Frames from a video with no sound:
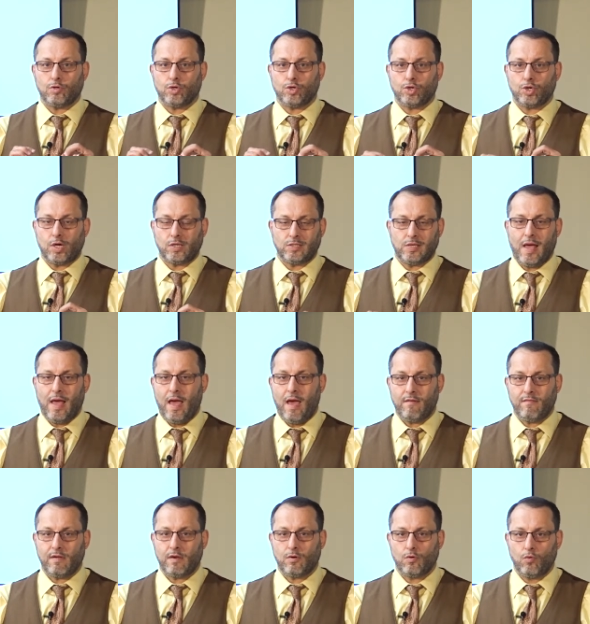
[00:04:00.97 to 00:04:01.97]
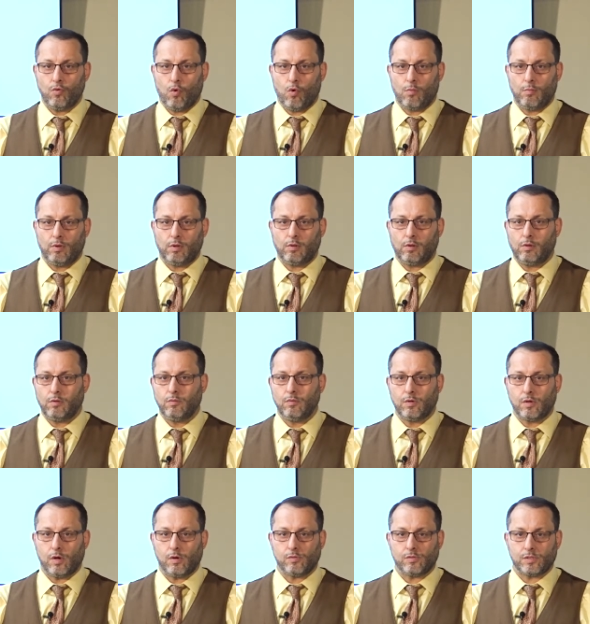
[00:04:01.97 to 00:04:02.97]
just having normal
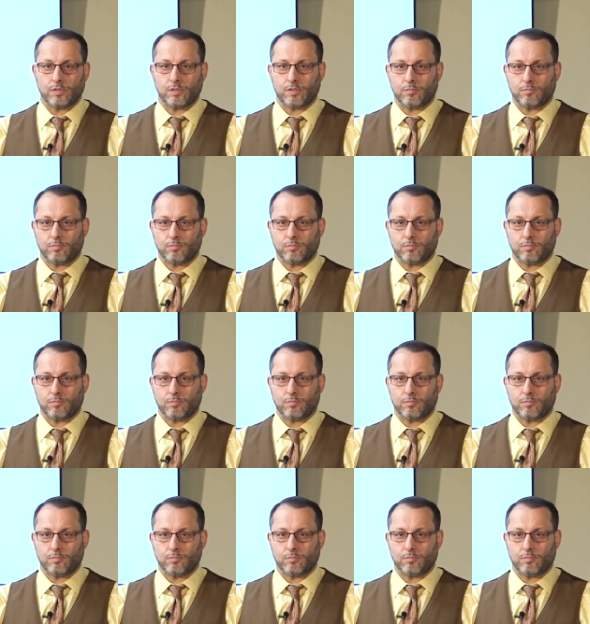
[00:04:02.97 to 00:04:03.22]
glucose in